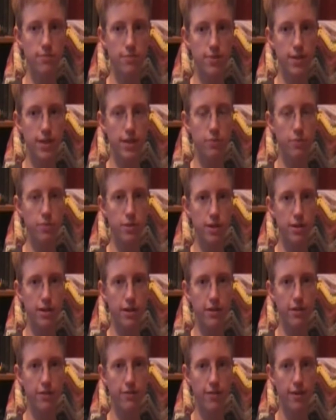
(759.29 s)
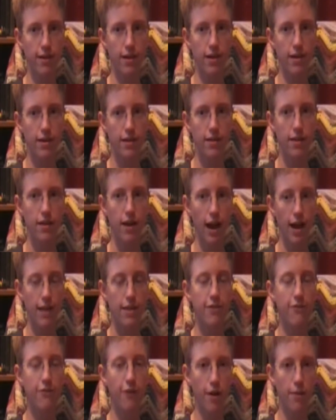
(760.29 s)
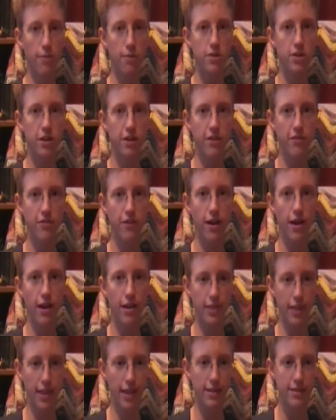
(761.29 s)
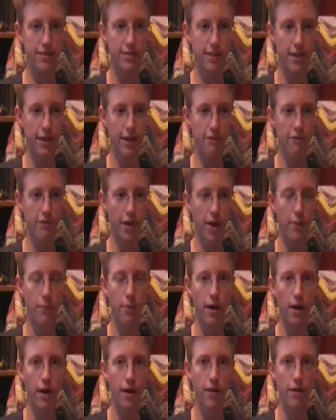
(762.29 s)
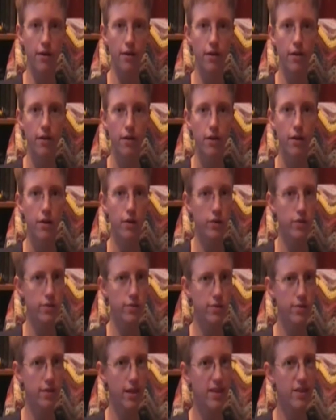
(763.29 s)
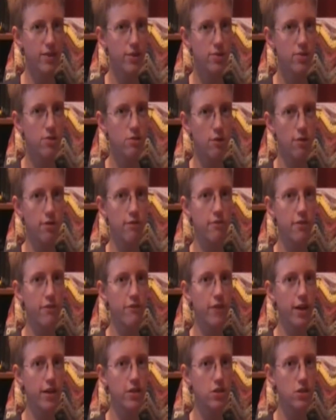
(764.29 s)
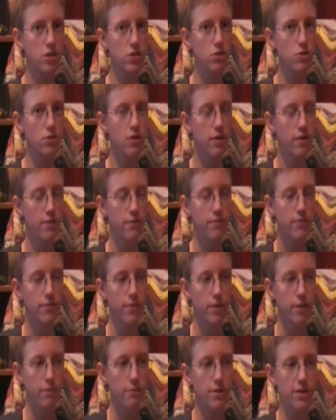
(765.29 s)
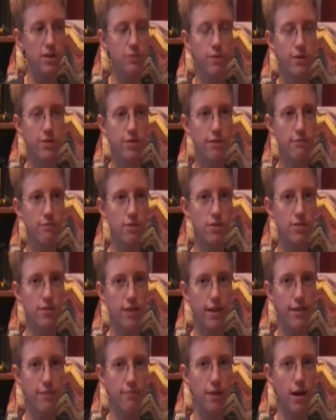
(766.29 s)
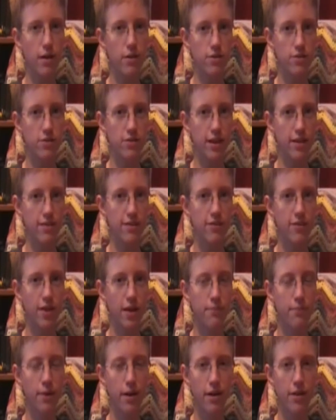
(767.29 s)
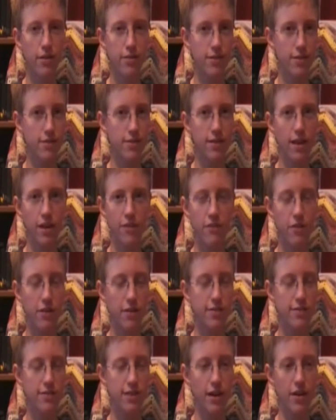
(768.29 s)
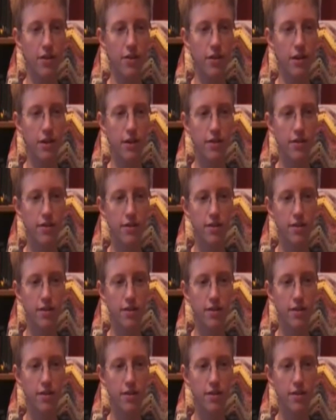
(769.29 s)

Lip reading: That's pretty terrifying. I think far more terrifying than, say, a vampire. They do sort of infect you, but especially with today's modern sexy vampires, that's not very scary.